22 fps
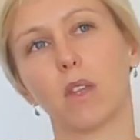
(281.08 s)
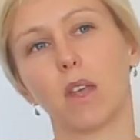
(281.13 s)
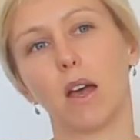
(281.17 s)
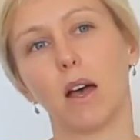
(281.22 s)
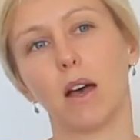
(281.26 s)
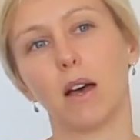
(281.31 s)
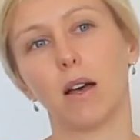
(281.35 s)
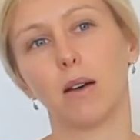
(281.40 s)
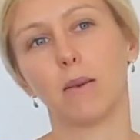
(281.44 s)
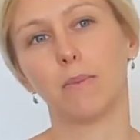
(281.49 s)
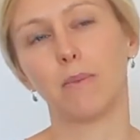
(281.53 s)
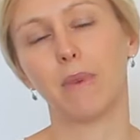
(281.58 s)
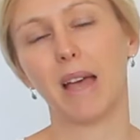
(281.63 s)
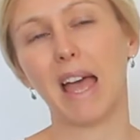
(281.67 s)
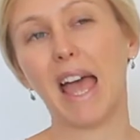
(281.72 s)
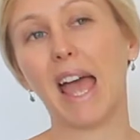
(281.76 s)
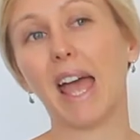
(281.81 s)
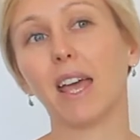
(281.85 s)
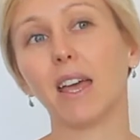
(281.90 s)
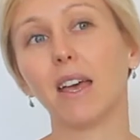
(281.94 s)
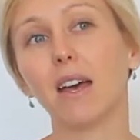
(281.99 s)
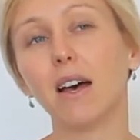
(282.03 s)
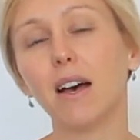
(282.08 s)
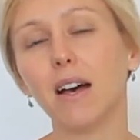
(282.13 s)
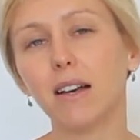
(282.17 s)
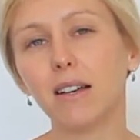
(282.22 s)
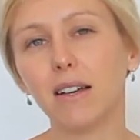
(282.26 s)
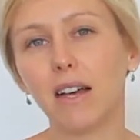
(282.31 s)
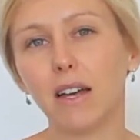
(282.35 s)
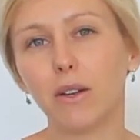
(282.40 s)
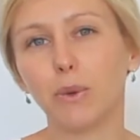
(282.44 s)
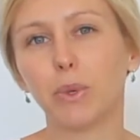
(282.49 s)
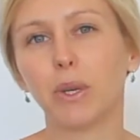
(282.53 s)
um,
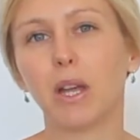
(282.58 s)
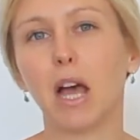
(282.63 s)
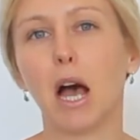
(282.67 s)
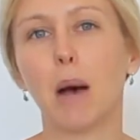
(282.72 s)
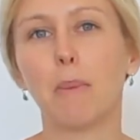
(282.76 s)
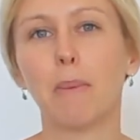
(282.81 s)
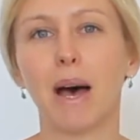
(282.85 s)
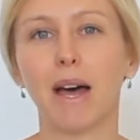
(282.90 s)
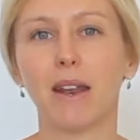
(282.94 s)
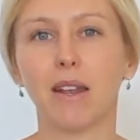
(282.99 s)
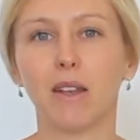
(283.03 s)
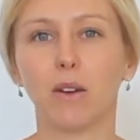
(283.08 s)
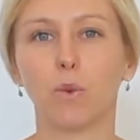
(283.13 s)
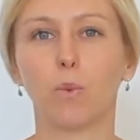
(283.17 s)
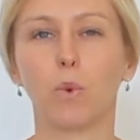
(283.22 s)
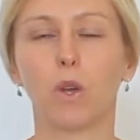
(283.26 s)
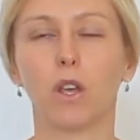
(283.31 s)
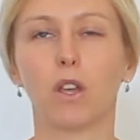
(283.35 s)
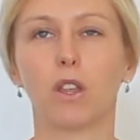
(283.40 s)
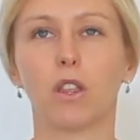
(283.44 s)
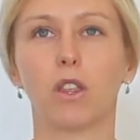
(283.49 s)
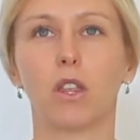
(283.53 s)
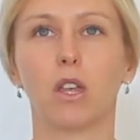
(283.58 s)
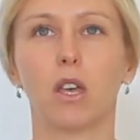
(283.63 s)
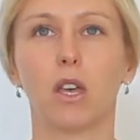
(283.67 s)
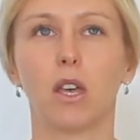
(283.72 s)
anger, I would come at it with,